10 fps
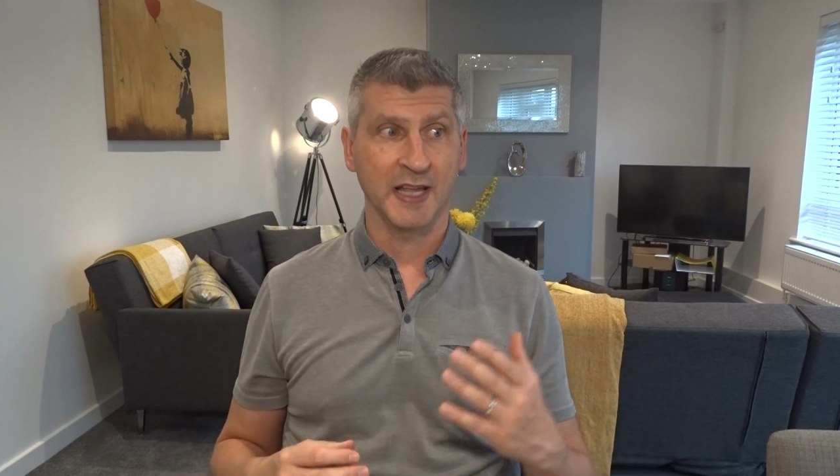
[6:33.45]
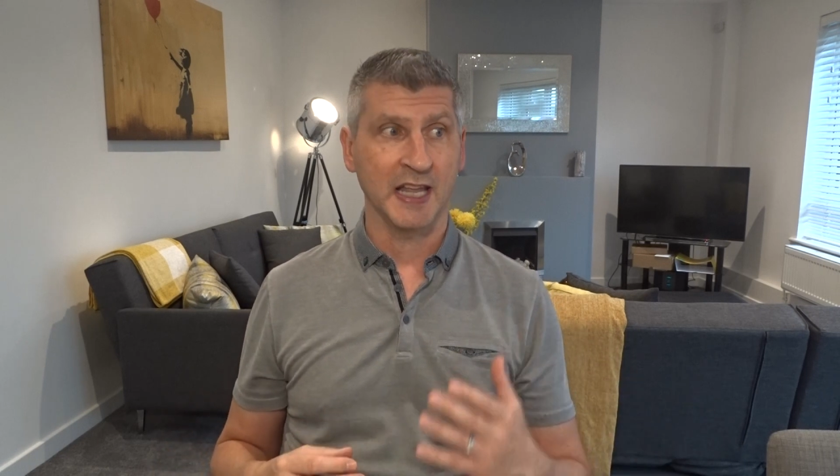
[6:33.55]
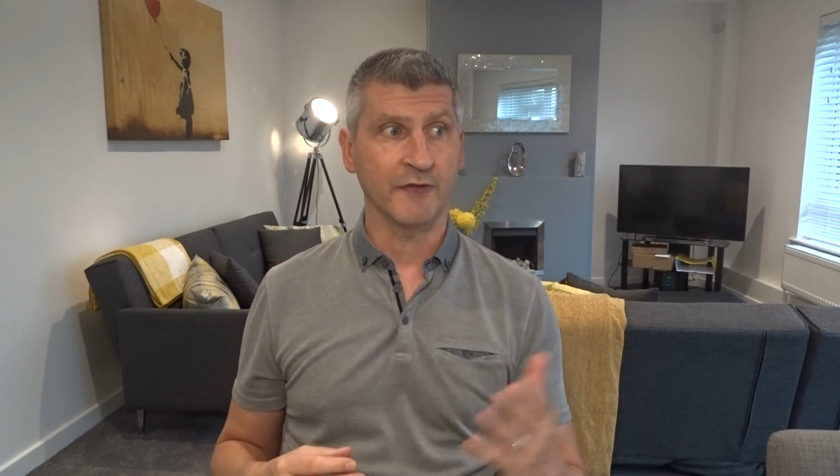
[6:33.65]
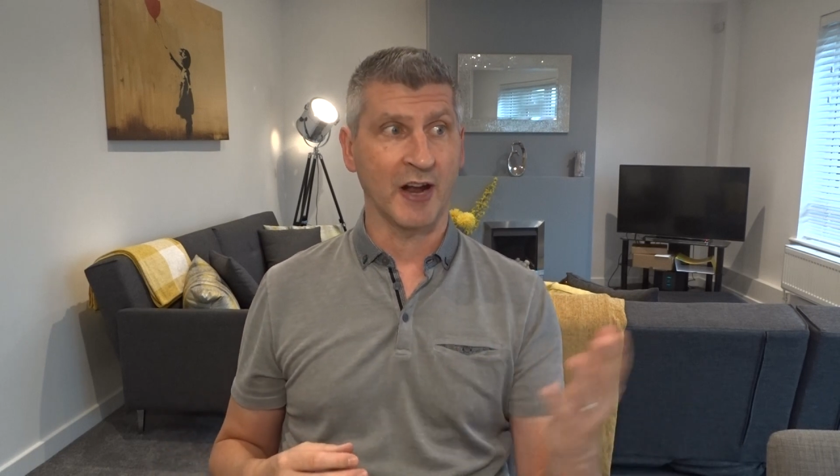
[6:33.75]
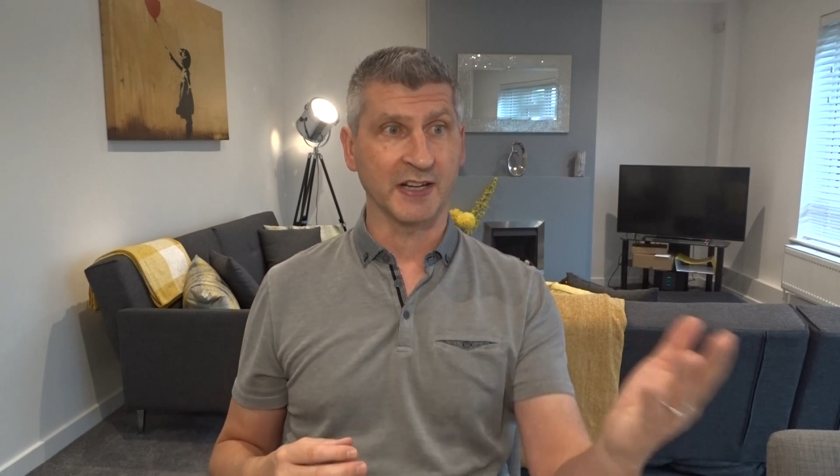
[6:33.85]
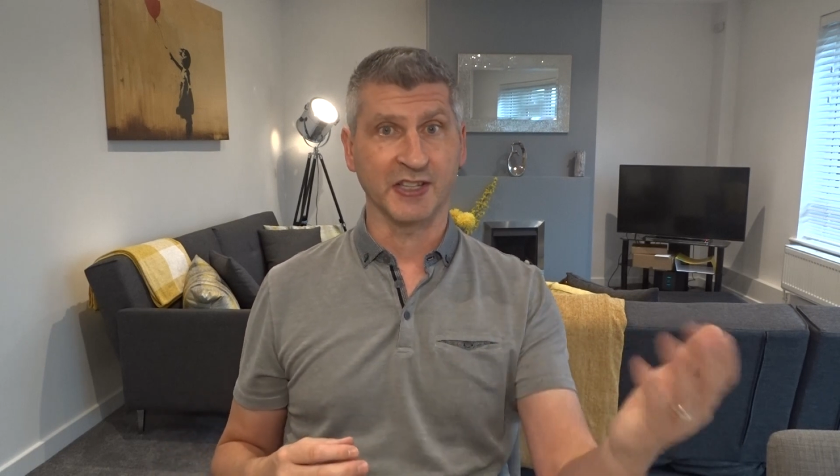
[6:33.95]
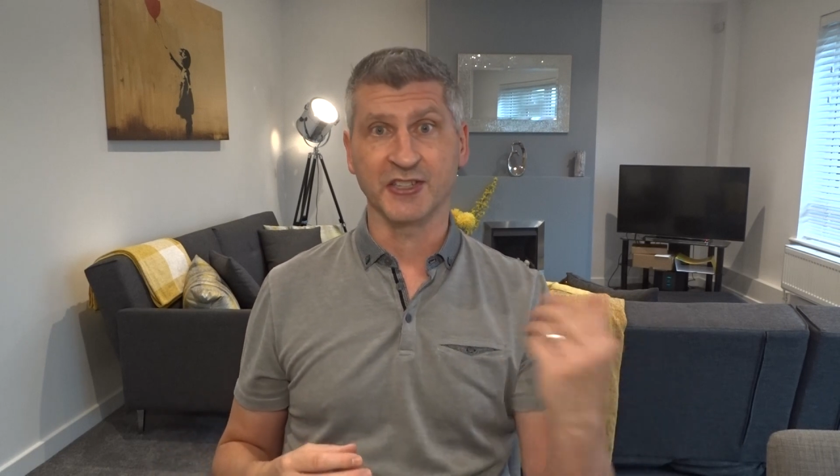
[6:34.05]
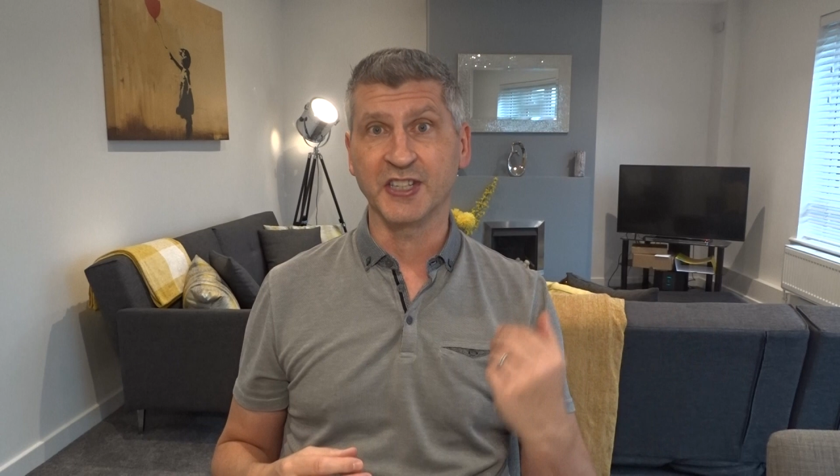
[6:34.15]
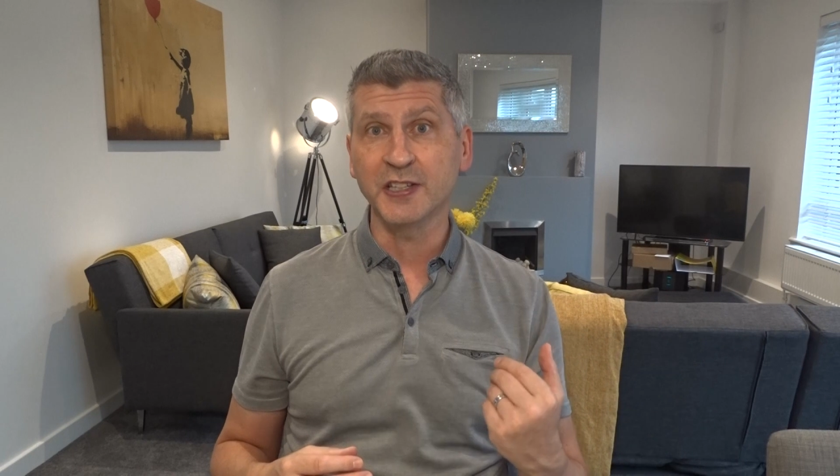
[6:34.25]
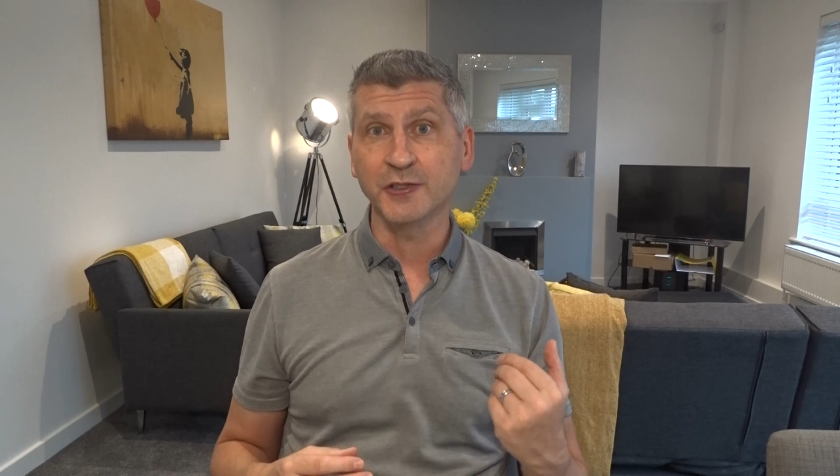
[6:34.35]
either access
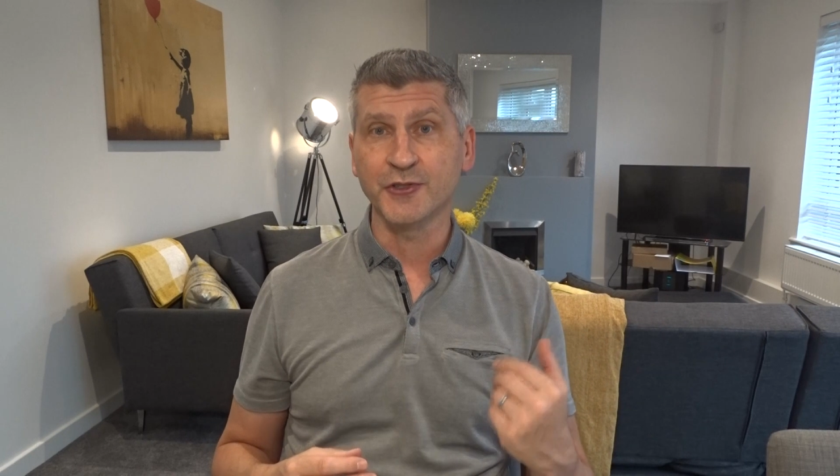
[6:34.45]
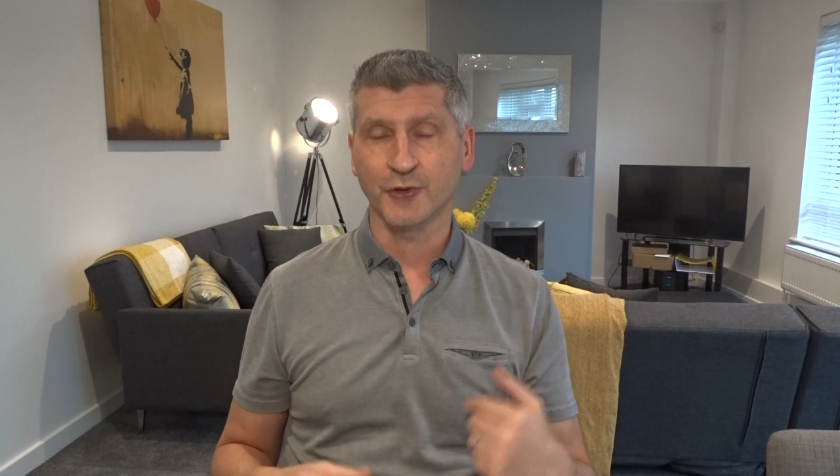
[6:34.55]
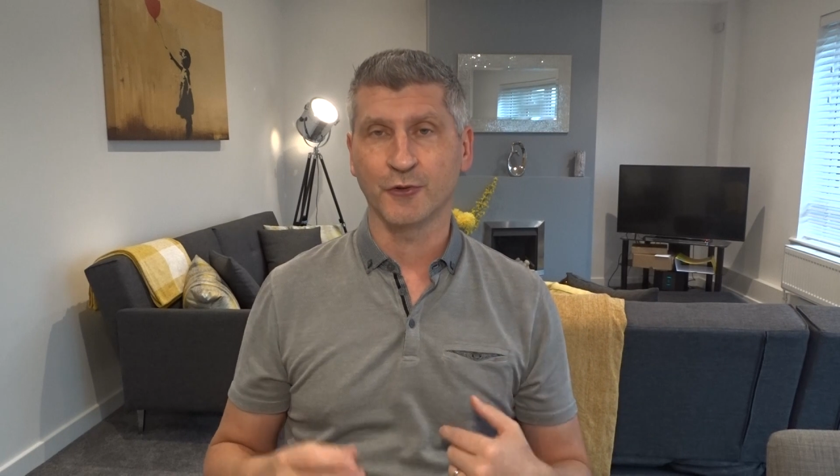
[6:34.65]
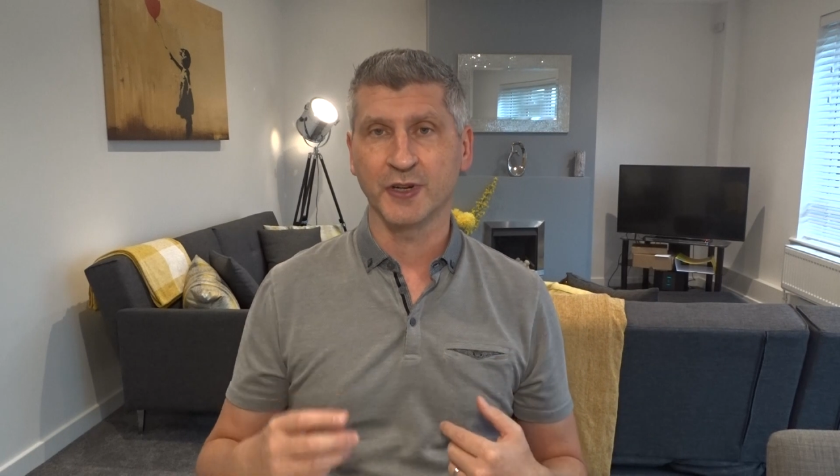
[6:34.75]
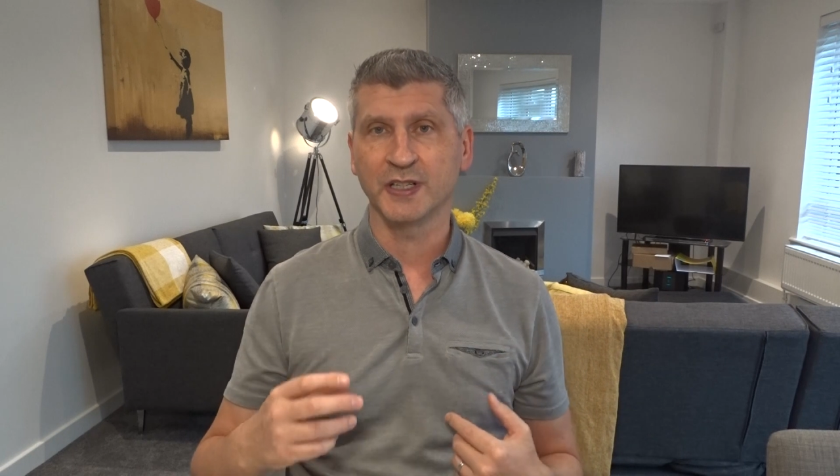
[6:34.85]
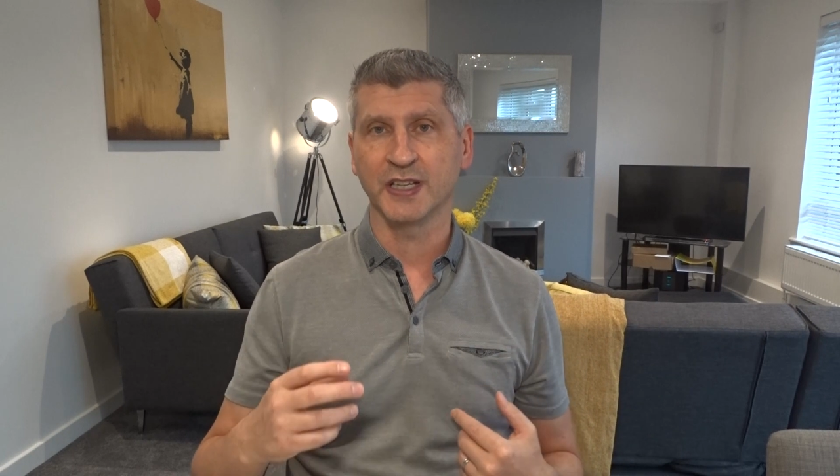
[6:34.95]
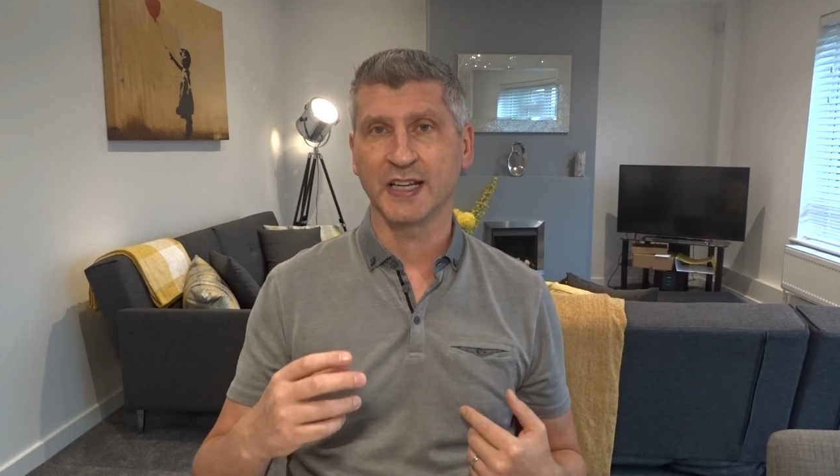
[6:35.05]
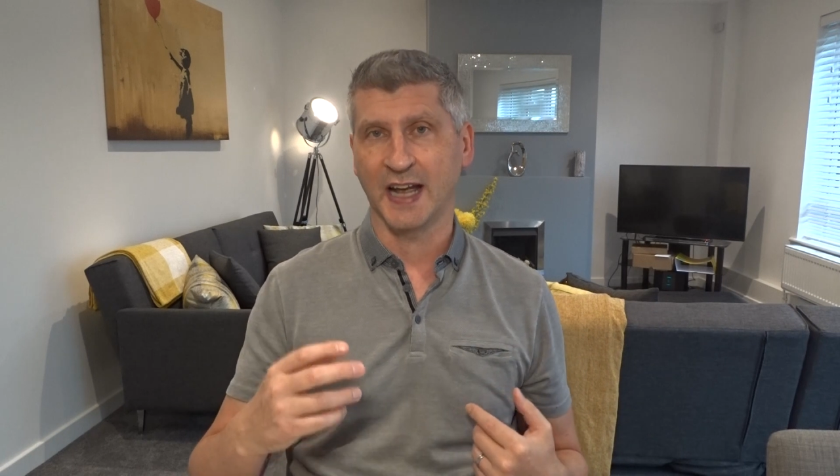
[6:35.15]
deals or indeed